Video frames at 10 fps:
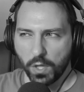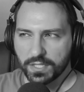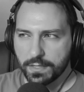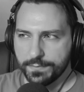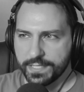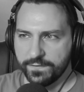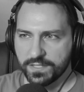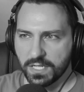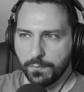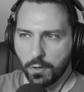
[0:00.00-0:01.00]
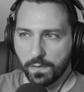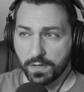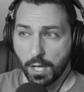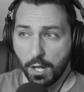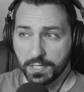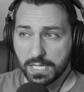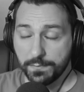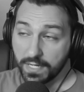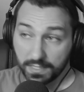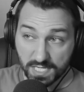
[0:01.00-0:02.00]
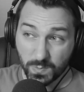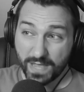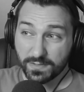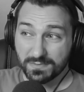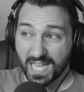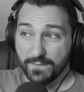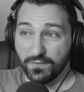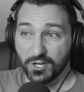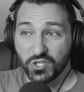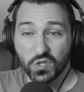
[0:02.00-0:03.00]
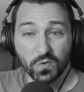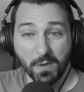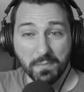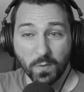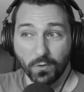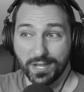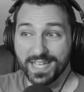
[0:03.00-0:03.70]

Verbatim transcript: welding themselves into part of the colony, but at no. least we have some time for a cute moment where